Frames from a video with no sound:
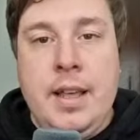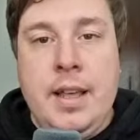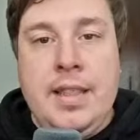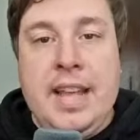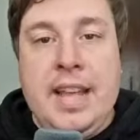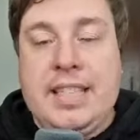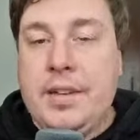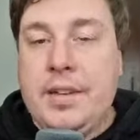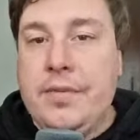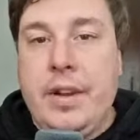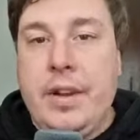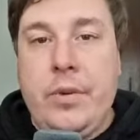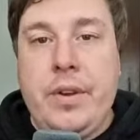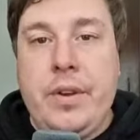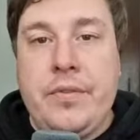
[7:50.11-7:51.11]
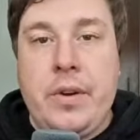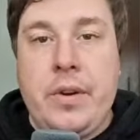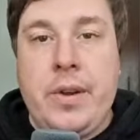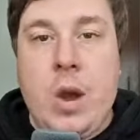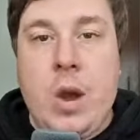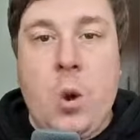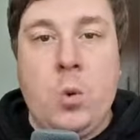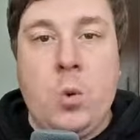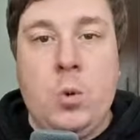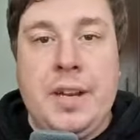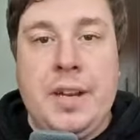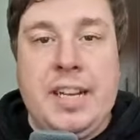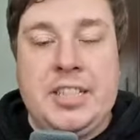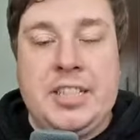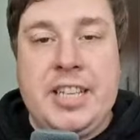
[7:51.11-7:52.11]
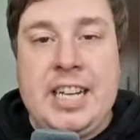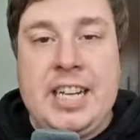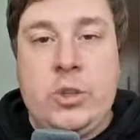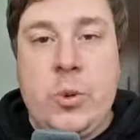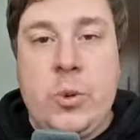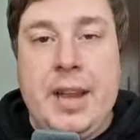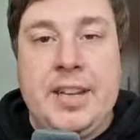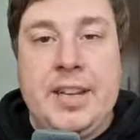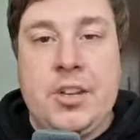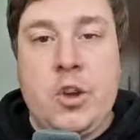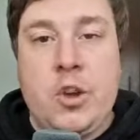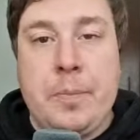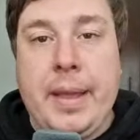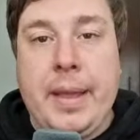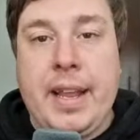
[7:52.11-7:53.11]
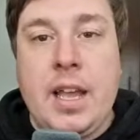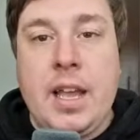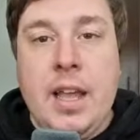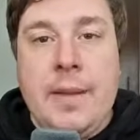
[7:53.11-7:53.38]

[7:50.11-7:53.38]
that's a very, very old and saturated topic.